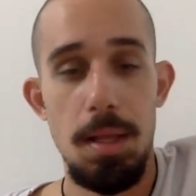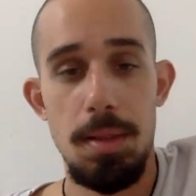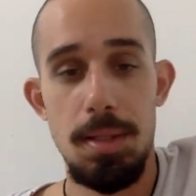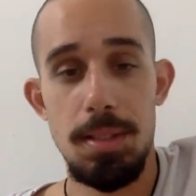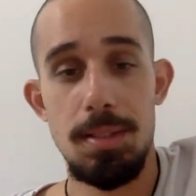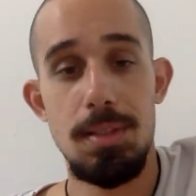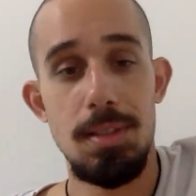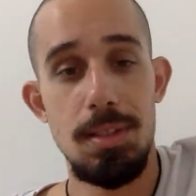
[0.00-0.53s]

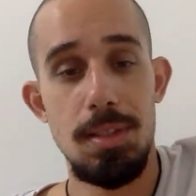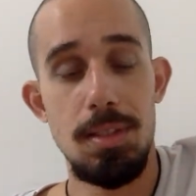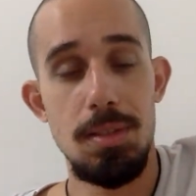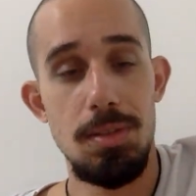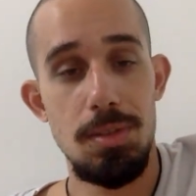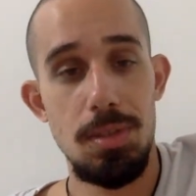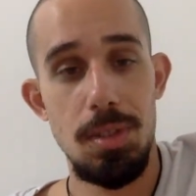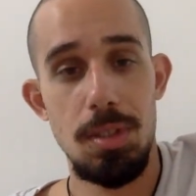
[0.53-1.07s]
This
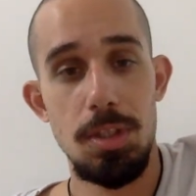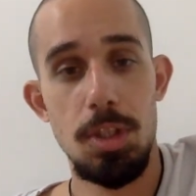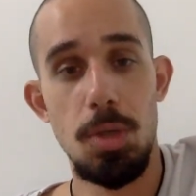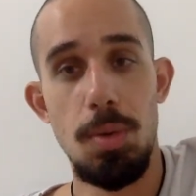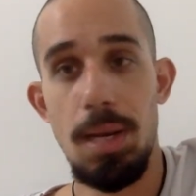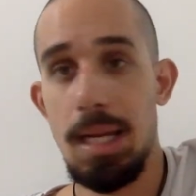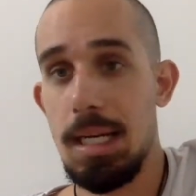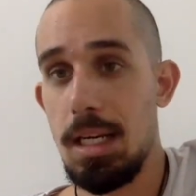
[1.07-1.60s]
is
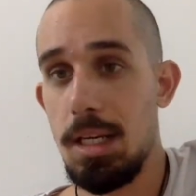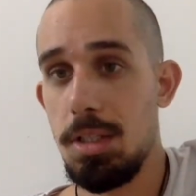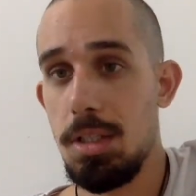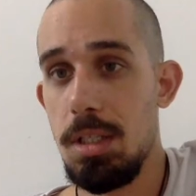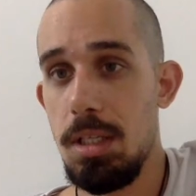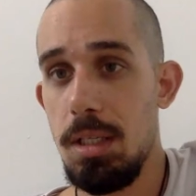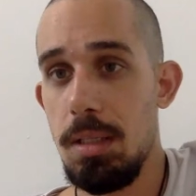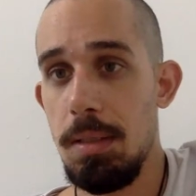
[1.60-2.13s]
Touré
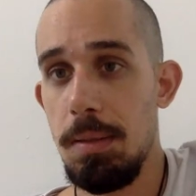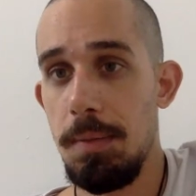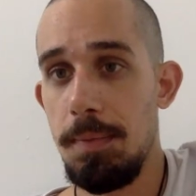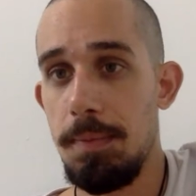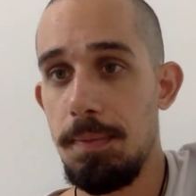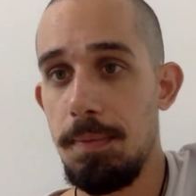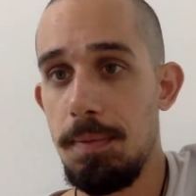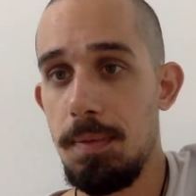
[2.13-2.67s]
Nasheed,
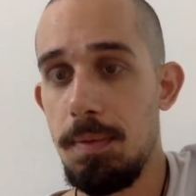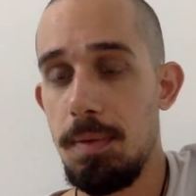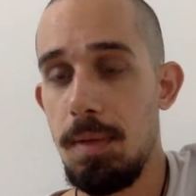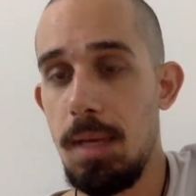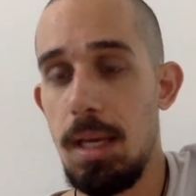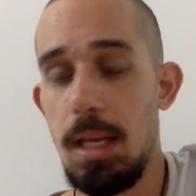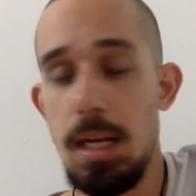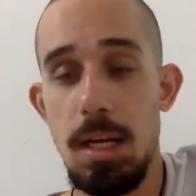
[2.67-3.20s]

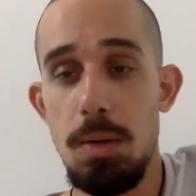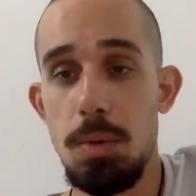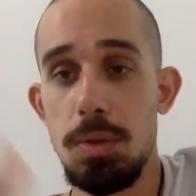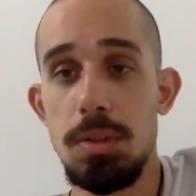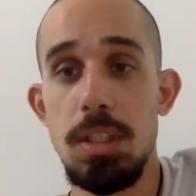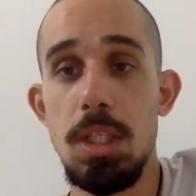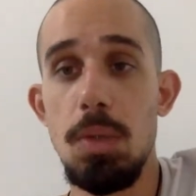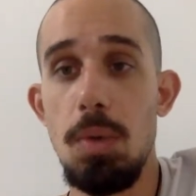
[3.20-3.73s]
and I will
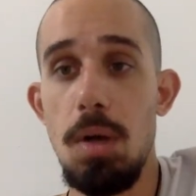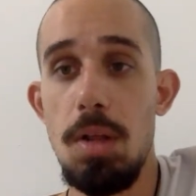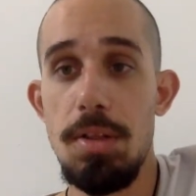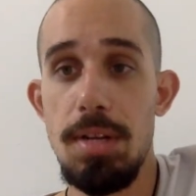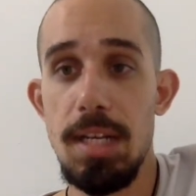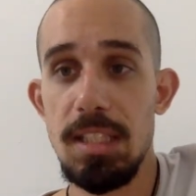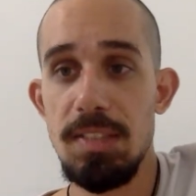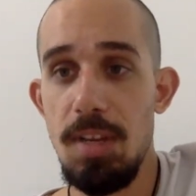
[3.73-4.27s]
see you all in the
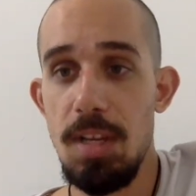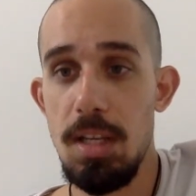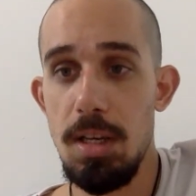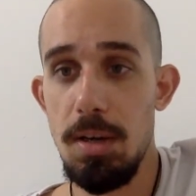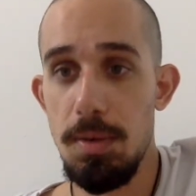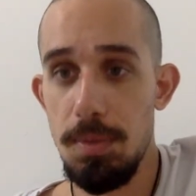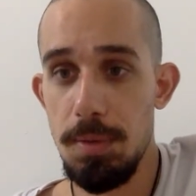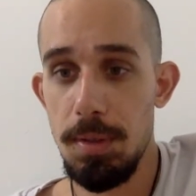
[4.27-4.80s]
next
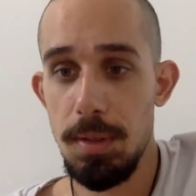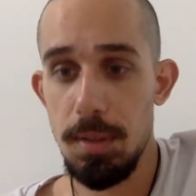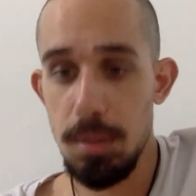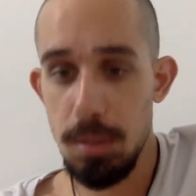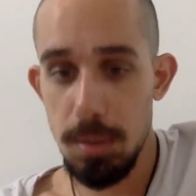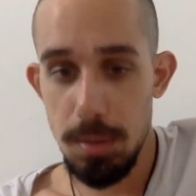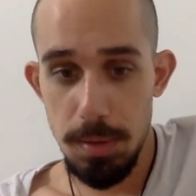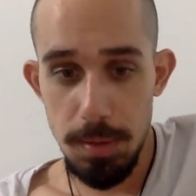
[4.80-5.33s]
video.
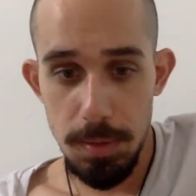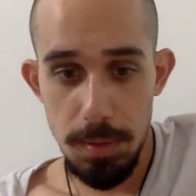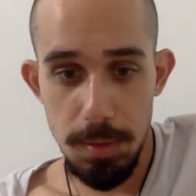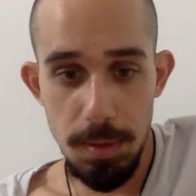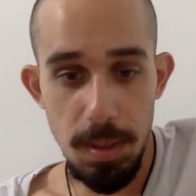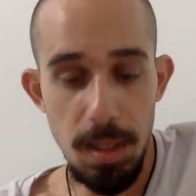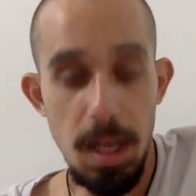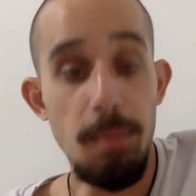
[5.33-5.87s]

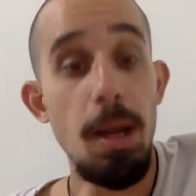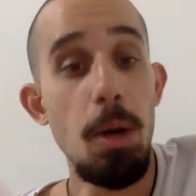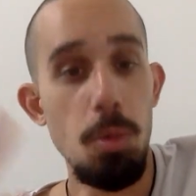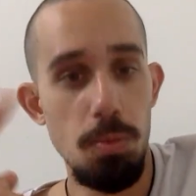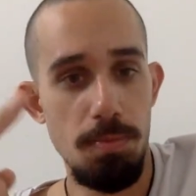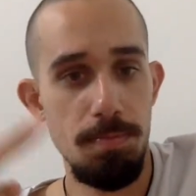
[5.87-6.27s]
I'm out.